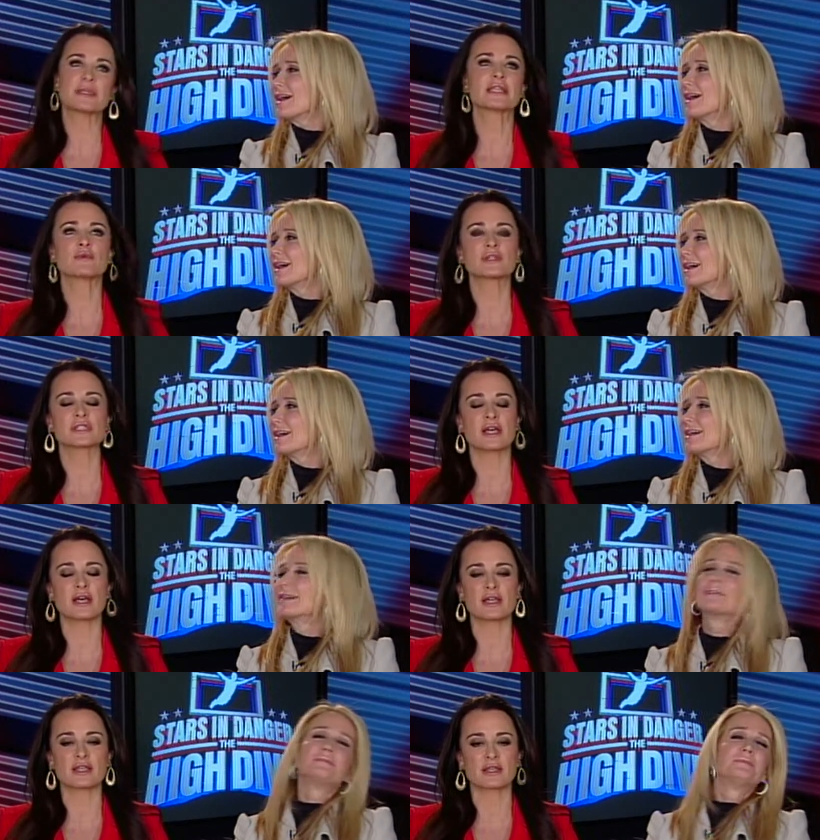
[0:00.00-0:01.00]
Speaker 1: I mean, it was
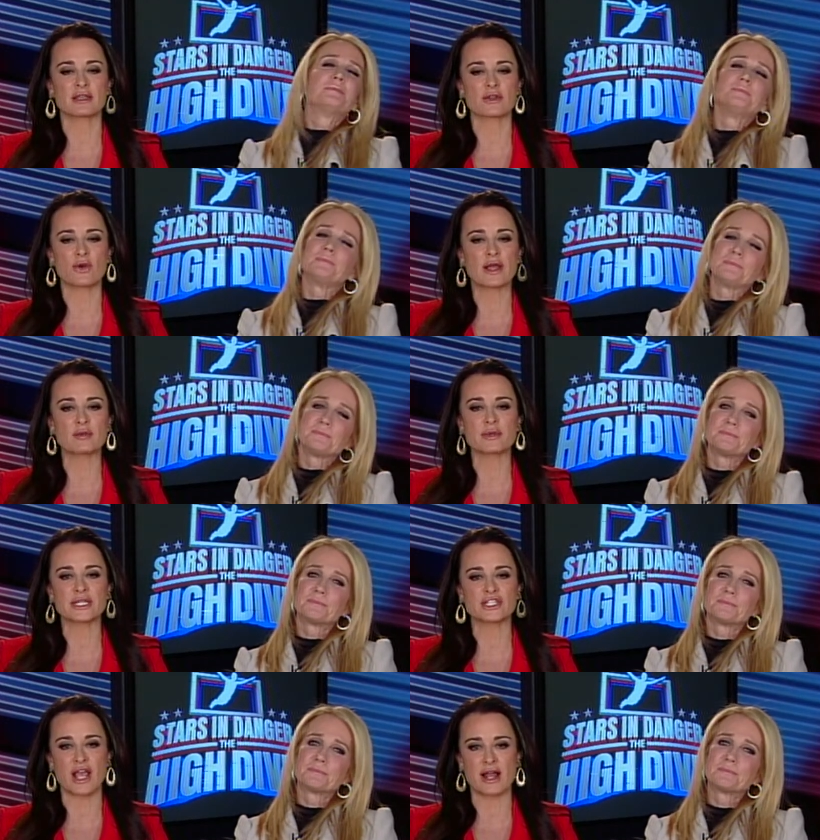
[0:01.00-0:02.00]
uh,
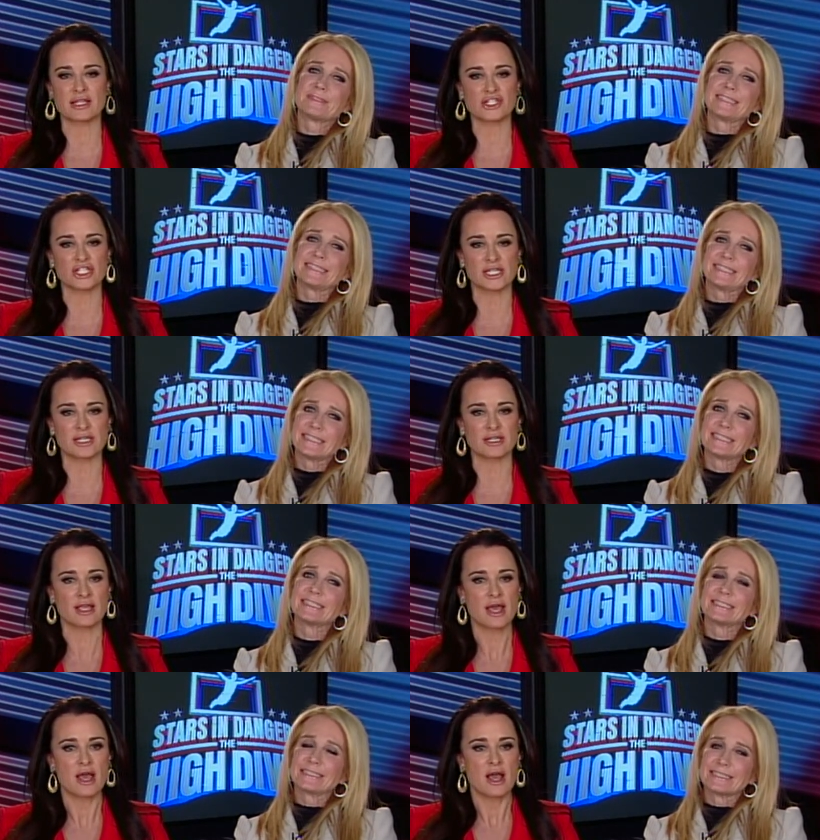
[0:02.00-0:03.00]
incredibly
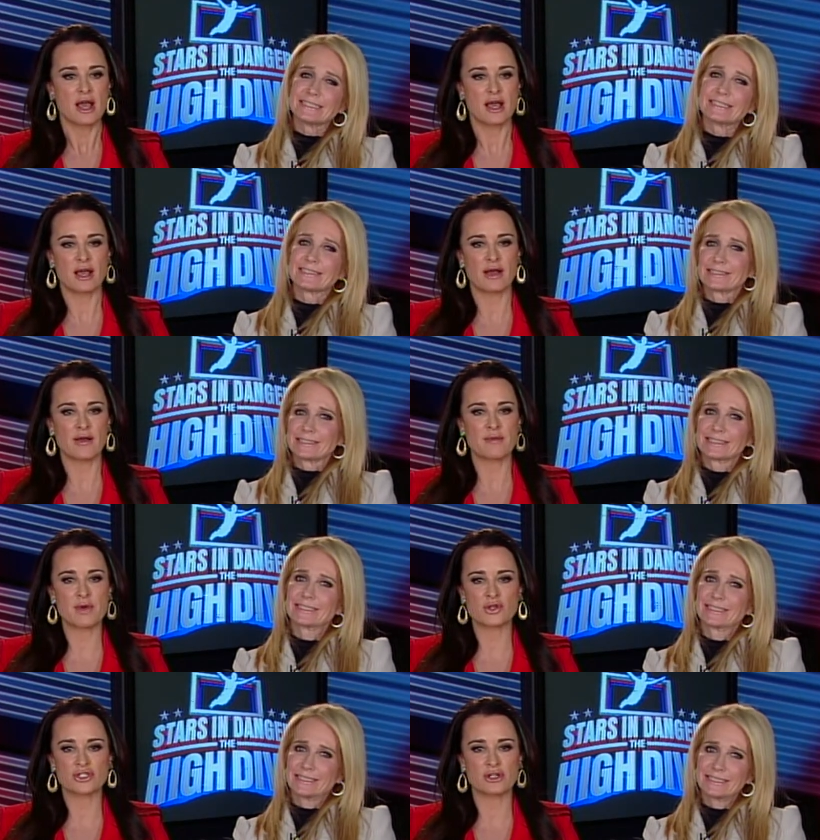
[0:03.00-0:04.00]
challenging, uh,
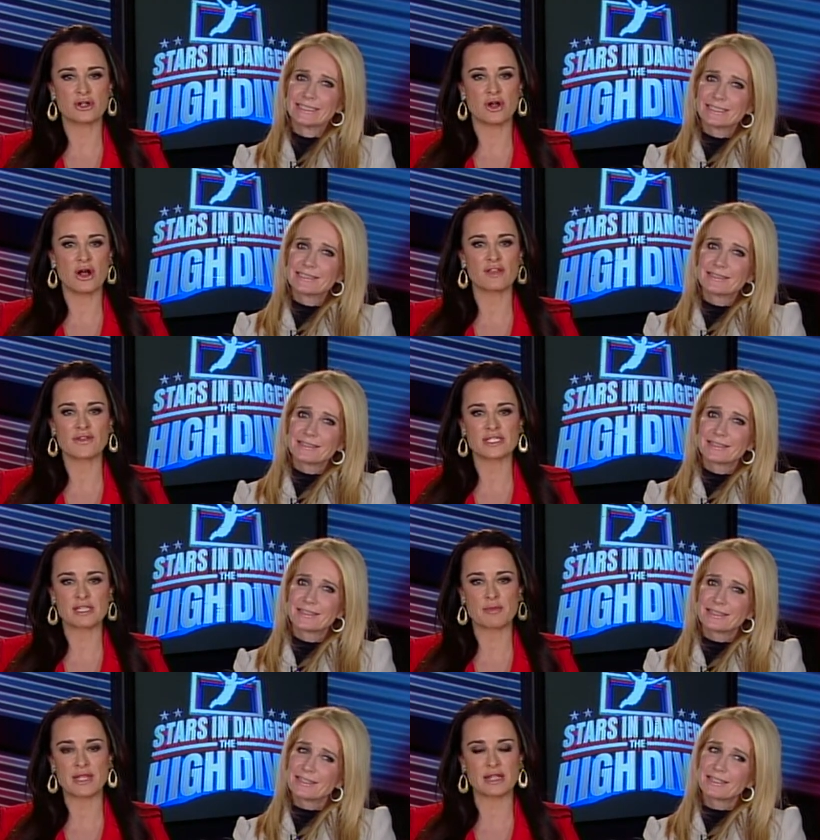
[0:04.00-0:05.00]
emotional, all of
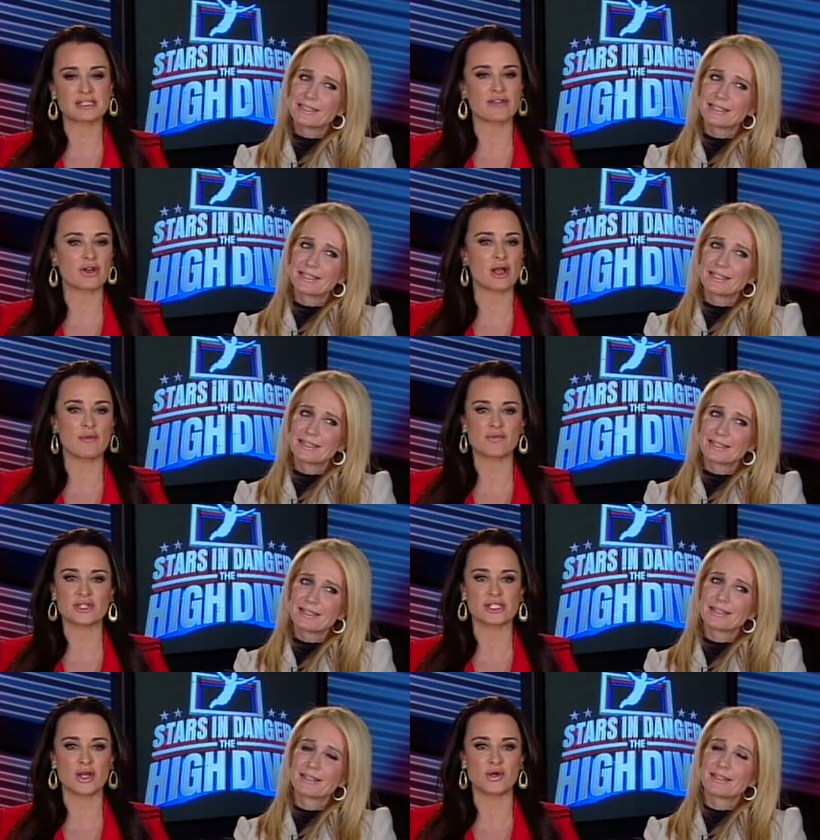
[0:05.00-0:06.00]
us stepping outside of our
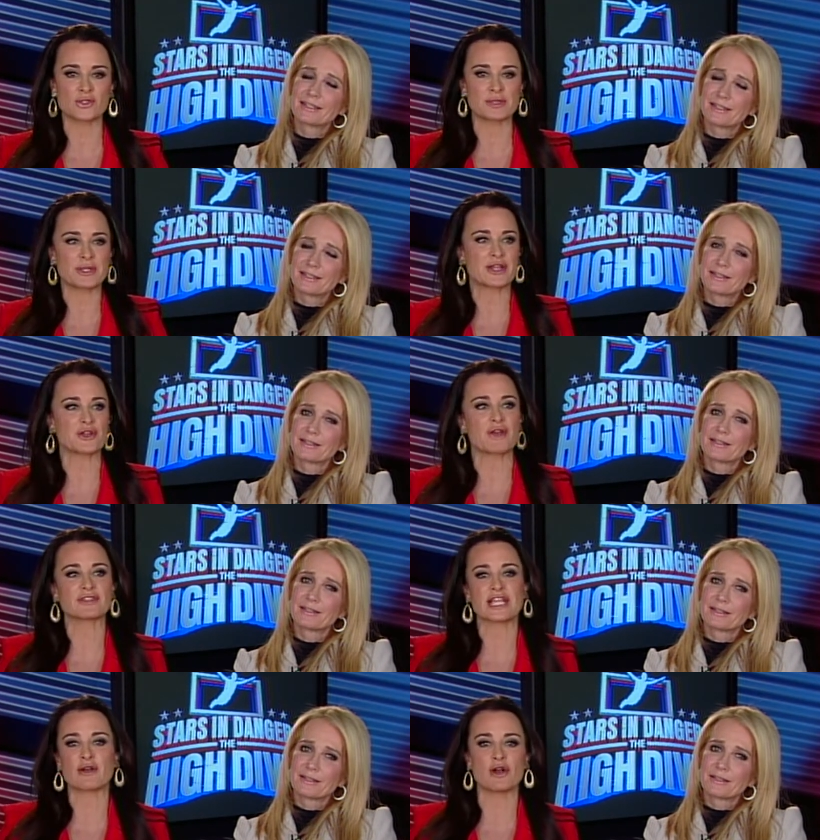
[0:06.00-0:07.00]
comfort zones. I mean, here you
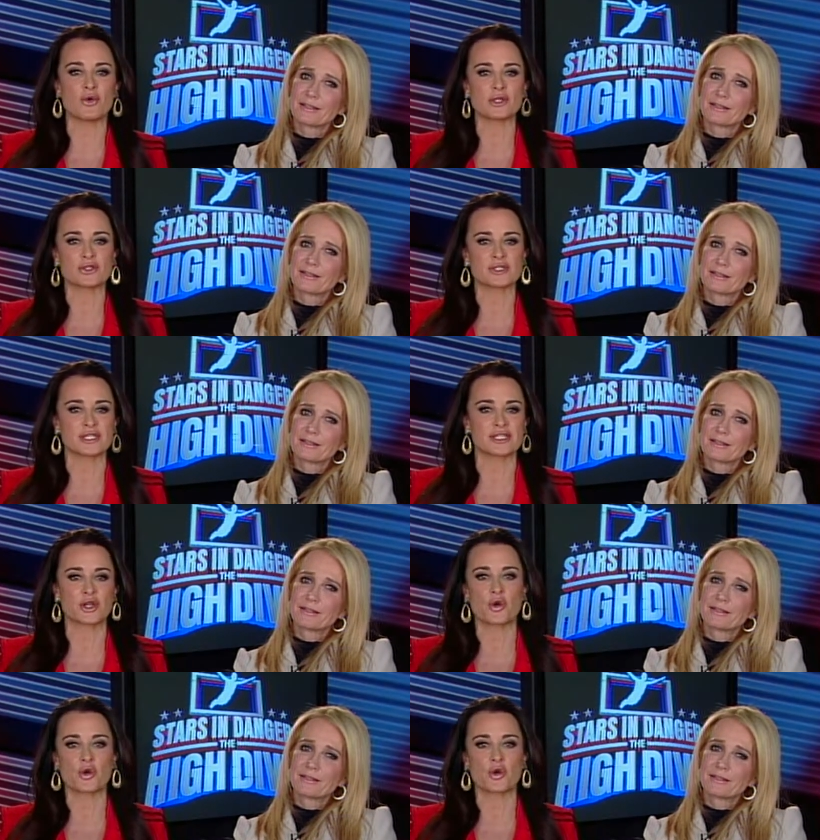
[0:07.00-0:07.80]
have Terrell Owens, who's this